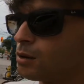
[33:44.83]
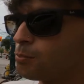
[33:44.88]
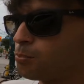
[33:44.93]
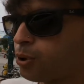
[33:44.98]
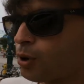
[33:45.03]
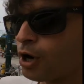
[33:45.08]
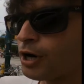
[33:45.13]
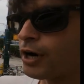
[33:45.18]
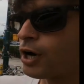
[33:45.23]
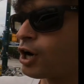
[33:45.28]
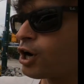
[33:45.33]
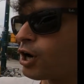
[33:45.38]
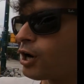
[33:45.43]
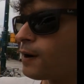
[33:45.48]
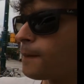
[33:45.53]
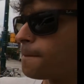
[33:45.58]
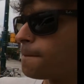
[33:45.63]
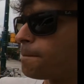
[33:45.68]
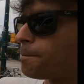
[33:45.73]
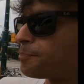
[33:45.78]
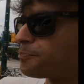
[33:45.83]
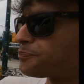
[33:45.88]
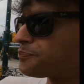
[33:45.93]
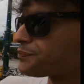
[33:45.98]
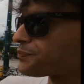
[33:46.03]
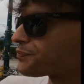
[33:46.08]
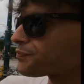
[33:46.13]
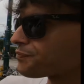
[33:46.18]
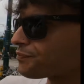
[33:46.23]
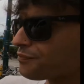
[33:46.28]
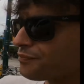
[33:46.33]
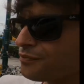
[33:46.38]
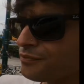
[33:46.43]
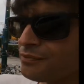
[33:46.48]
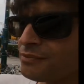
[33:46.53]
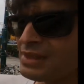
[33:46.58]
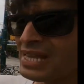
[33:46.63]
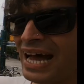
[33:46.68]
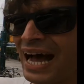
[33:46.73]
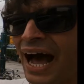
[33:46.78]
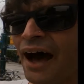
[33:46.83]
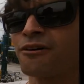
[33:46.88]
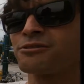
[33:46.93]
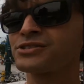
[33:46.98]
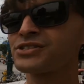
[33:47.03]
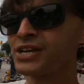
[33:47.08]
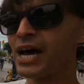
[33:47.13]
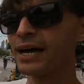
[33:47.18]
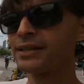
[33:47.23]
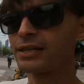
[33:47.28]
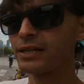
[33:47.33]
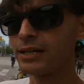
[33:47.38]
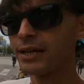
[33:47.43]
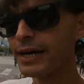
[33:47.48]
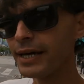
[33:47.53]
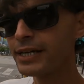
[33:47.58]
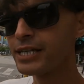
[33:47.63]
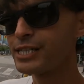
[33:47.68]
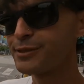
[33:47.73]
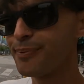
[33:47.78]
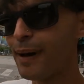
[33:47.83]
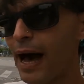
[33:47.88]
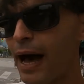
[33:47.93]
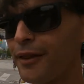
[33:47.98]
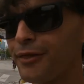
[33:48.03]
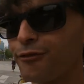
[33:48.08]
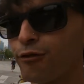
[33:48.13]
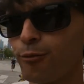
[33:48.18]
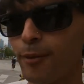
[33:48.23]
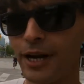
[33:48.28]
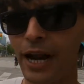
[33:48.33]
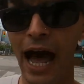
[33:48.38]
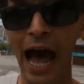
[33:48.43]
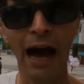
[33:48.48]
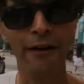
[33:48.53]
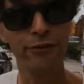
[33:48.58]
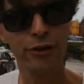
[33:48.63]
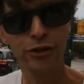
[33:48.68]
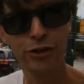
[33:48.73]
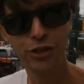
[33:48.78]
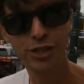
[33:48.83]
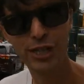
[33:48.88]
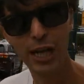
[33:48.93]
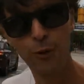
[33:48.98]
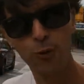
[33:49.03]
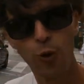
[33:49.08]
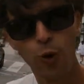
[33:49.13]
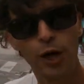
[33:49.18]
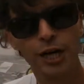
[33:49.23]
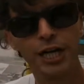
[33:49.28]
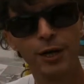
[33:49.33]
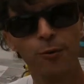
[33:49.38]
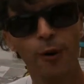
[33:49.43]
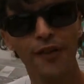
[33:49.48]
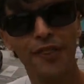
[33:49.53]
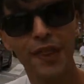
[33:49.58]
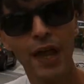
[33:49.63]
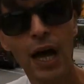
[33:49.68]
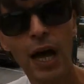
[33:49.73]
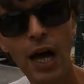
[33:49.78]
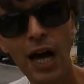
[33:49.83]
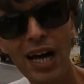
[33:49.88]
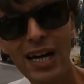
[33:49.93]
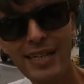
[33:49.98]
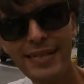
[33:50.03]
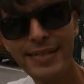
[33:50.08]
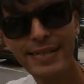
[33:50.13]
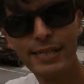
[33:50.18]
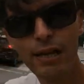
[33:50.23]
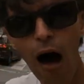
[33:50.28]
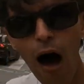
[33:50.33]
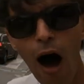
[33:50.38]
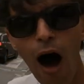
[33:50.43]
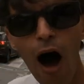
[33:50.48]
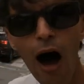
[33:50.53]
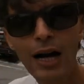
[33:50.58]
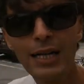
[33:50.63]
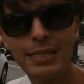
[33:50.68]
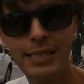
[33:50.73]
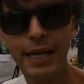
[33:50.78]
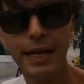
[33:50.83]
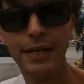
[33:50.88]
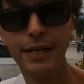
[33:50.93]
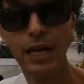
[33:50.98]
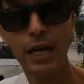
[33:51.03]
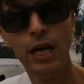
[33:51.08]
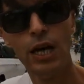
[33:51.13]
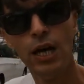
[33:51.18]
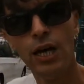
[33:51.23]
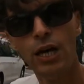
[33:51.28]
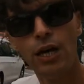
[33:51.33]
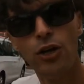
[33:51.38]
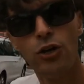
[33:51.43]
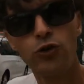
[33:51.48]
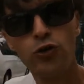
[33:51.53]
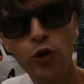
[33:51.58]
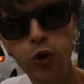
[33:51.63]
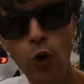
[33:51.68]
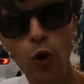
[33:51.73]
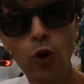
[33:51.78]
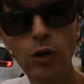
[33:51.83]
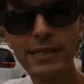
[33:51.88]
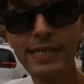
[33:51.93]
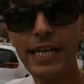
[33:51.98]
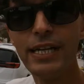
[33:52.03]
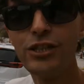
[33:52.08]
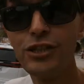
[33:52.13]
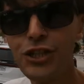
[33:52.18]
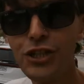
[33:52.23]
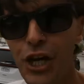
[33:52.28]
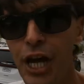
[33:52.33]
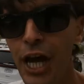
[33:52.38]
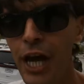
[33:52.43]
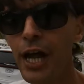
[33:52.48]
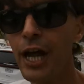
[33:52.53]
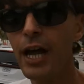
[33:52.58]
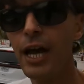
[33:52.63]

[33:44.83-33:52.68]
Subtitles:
Put her outside the ladies' bathroom and have her just like working with saws and tools and shit,